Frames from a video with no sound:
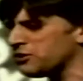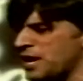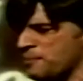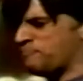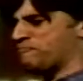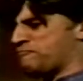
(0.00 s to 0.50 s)

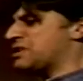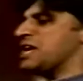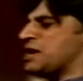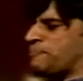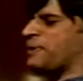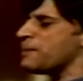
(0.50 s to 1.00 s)
they
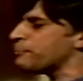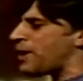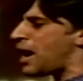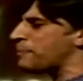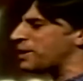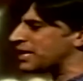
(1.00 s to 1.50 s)
leap in
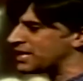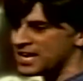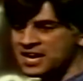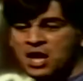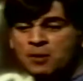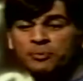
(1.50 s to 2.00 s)

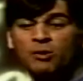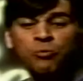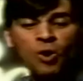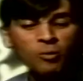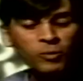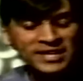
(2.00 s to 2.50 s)
publicly. But
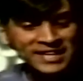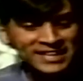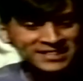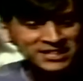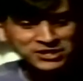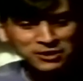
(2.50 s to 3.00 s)
what we
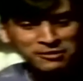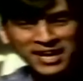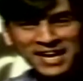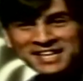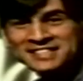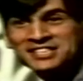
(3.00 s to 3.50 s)
need to do,
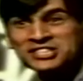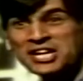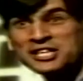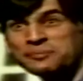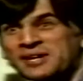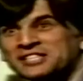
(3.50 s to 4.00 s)
ladies and
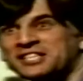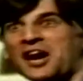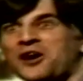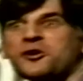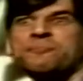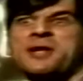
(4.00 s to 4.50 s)
gentlemen, is
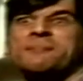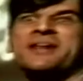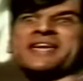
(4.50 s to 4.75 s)
go to people